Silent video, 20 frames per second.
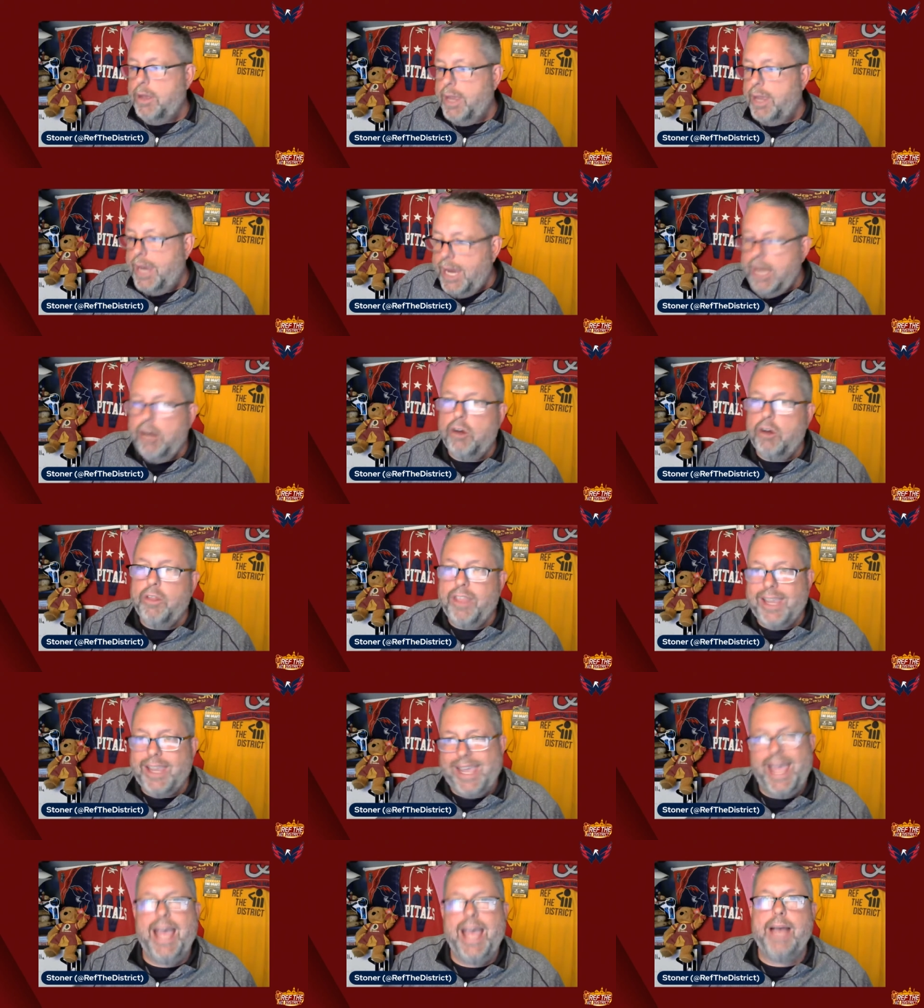Here, the
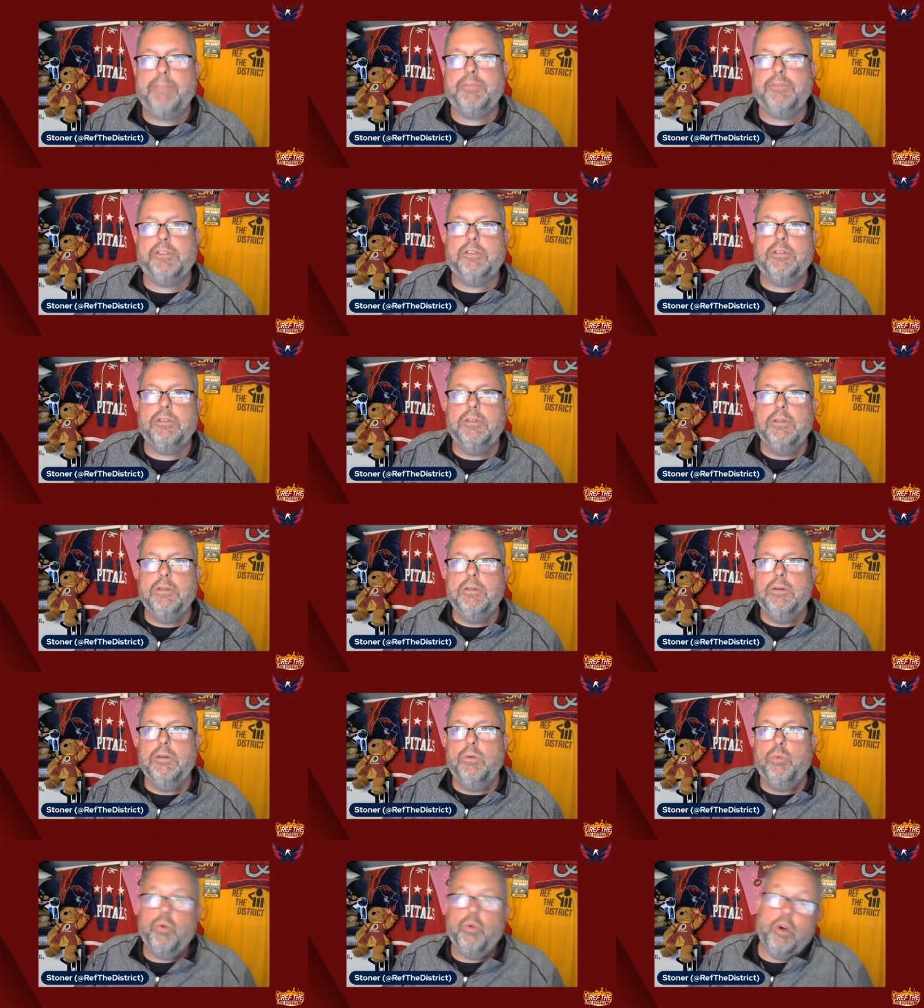Caps
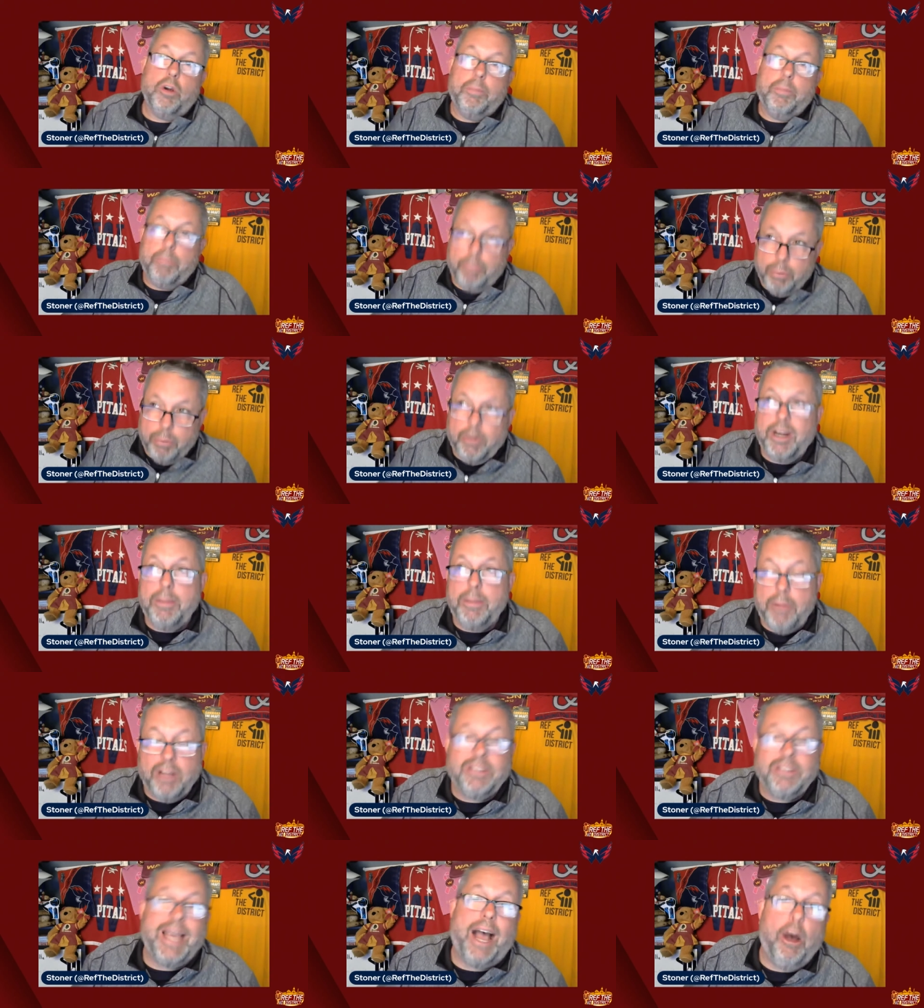were pretty
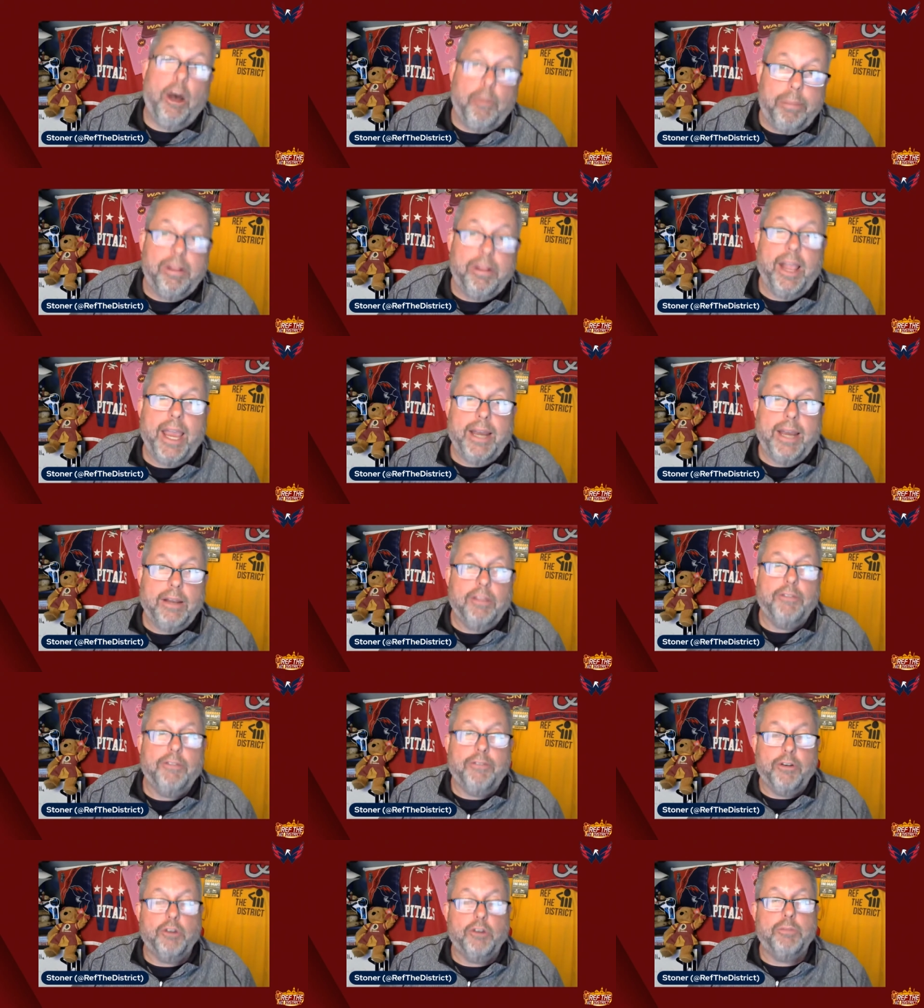much outplayed in
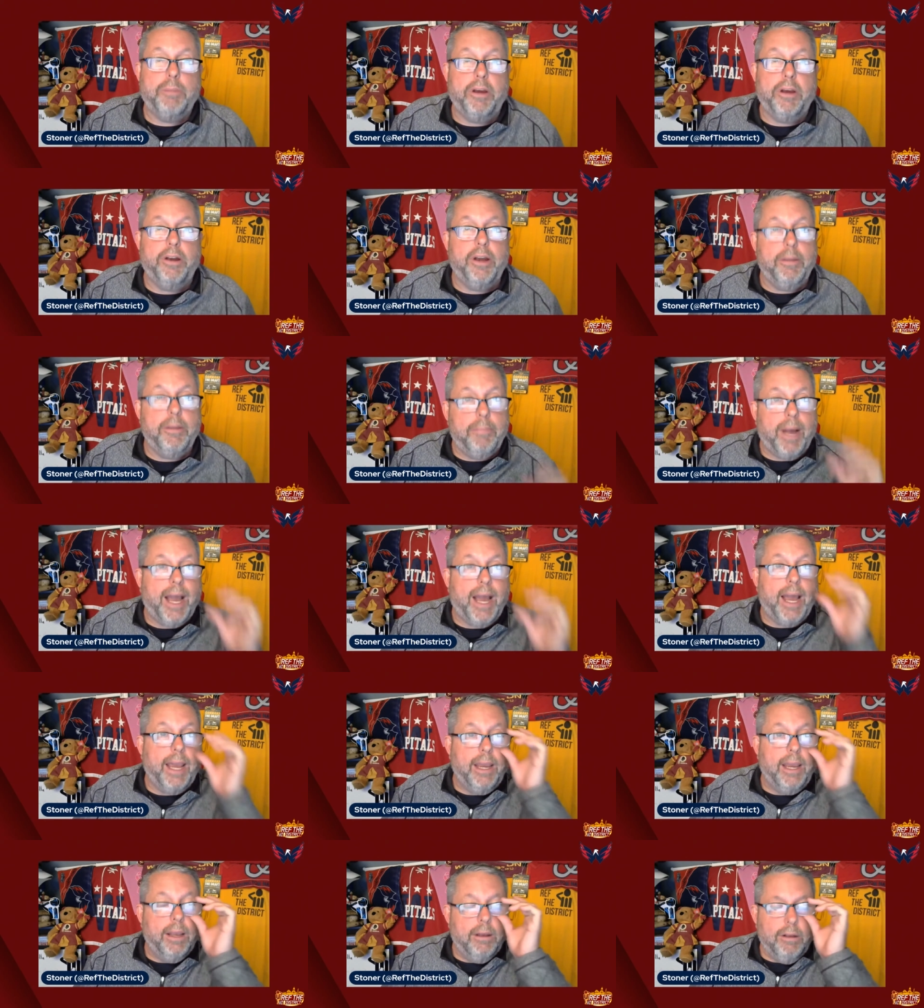the first period
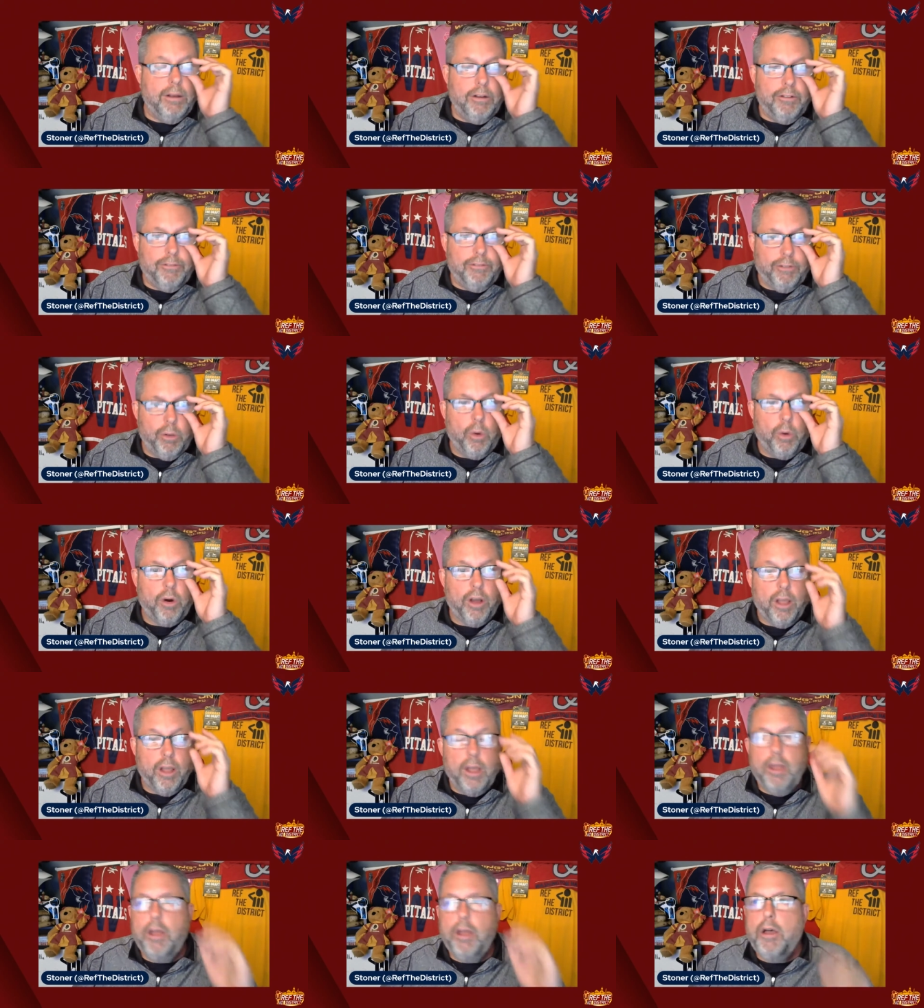by
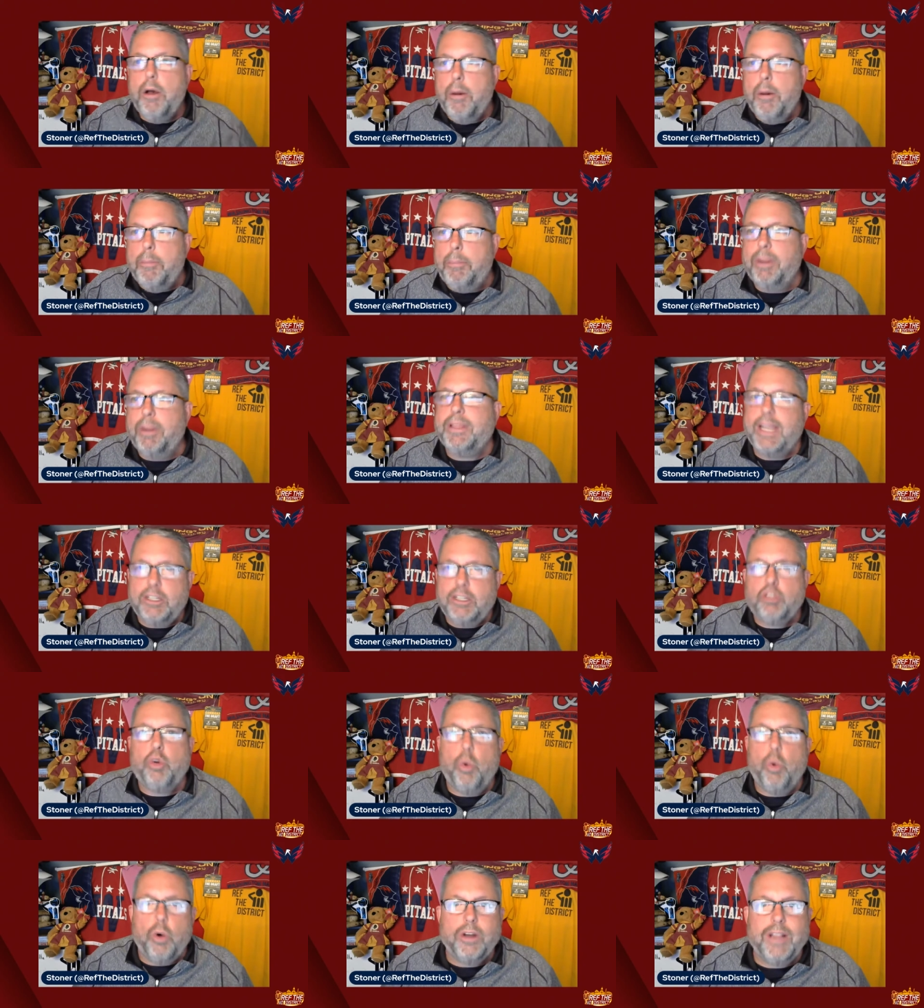Florida, but they
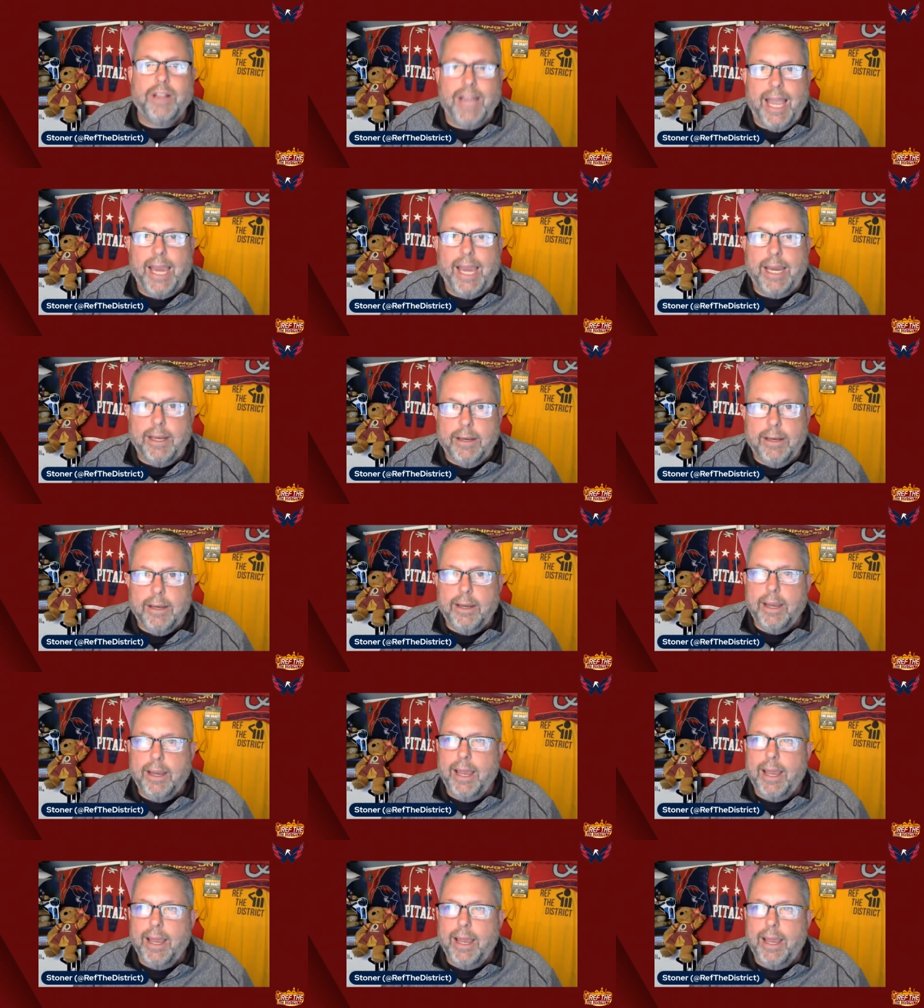scored late.